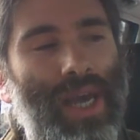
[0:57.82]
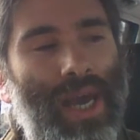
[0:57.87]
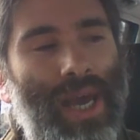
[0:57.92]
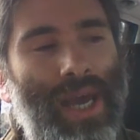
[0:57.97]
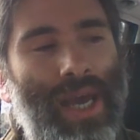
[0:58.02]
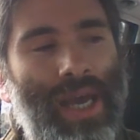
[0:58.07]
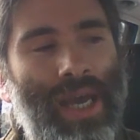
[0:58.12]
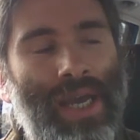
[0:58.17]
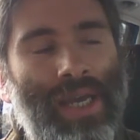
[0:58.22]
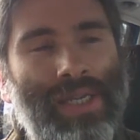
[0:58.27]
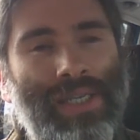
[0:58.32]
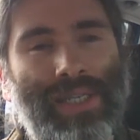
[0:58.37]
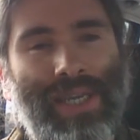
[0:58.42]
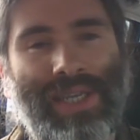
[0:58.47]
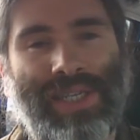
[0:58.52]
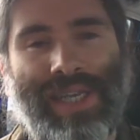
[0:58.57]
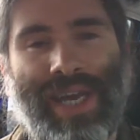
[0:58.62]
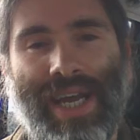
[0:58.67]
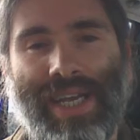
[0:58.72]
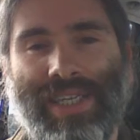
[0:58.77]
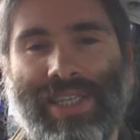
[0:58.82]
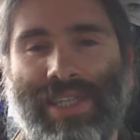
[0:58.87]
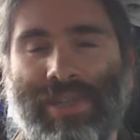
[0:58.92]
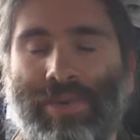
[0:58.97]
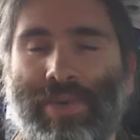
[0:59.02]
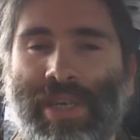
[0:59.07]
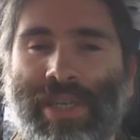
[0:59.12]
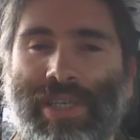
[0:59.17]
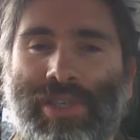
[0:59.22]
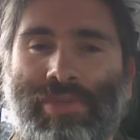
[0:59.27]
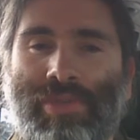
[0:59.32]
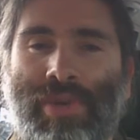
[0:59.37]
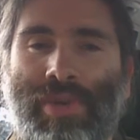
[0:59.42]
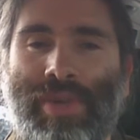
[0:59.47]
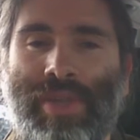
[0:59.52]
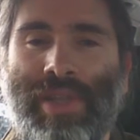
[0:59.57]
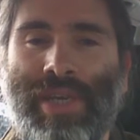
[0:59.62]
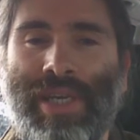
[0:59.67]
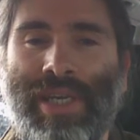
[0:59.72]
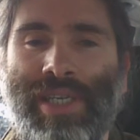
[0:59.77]
And attached to each one
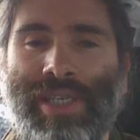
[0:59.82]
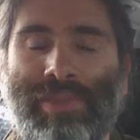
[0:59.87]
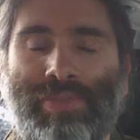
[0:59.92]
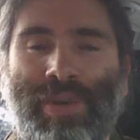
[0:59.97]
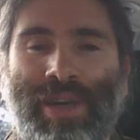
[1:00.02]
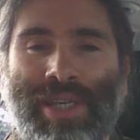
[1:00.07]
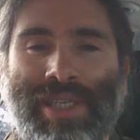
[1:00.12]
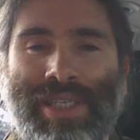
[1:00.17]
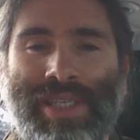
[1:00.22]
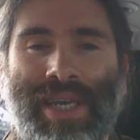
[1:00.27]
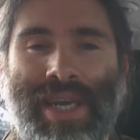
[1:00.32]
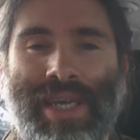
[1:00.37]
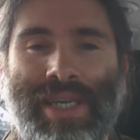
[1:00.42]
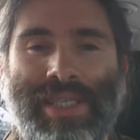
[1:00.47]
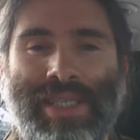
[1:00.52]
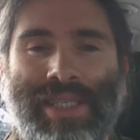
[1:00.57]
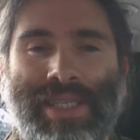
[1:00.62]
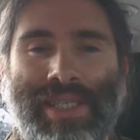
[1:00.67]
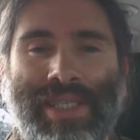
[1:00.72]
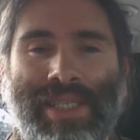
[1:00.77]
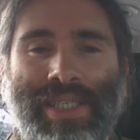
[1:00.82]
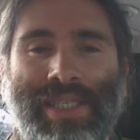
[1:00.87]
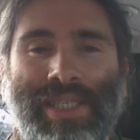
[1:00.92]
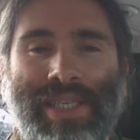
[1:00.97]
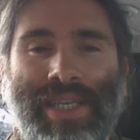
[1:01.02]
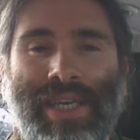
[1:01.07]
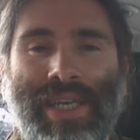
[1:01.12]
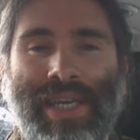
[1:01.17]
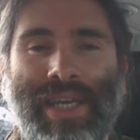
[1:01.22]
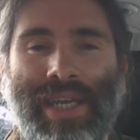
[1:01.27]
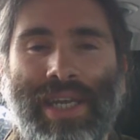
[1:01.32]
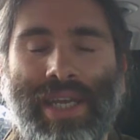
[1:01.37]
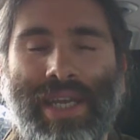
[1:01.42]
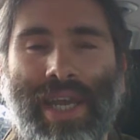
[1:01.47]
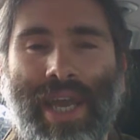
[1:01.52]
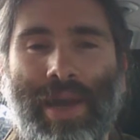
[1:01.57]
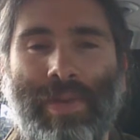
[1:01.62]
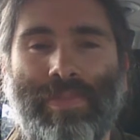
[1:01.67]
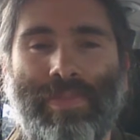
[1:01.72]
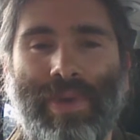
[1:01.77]
of these personalities
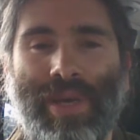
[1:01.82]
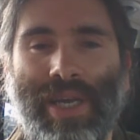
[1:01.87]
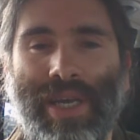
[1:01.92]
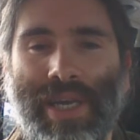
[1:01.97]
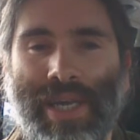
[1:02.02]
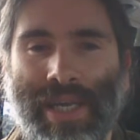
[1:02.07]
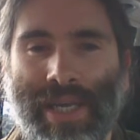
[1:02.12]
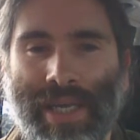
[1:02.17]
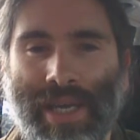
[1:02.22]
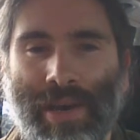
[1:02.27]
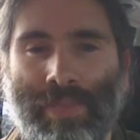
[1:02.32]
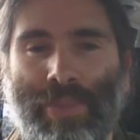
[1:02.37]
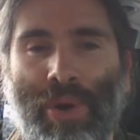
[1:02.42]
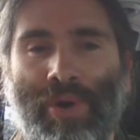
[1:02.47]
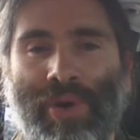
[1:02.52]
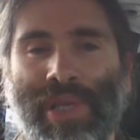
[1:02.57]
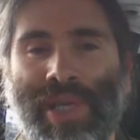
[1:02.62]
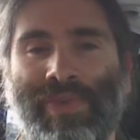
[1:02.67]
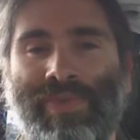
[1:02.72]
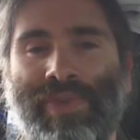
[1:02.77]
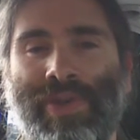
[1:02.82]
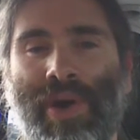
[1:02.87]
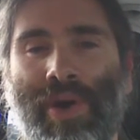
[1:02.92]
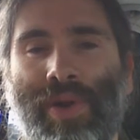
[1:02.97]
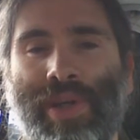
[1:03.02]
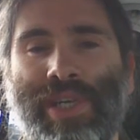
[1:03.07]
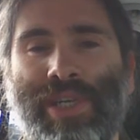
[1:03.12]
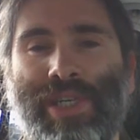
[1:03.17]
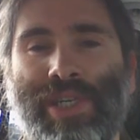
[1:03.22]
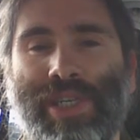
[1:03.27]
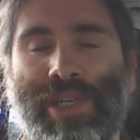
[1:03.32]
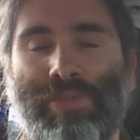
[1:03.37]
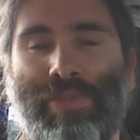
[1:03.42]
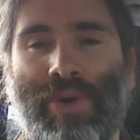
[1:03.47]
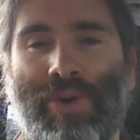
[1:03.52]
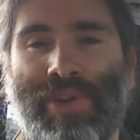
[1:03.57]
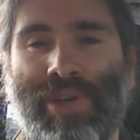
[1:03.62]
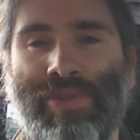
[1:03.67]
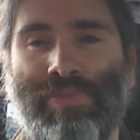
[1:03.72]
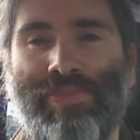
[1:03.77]
can be a body of knowledge, a
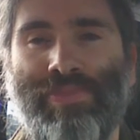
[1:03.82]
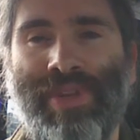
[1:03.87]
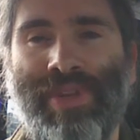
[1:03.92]
body of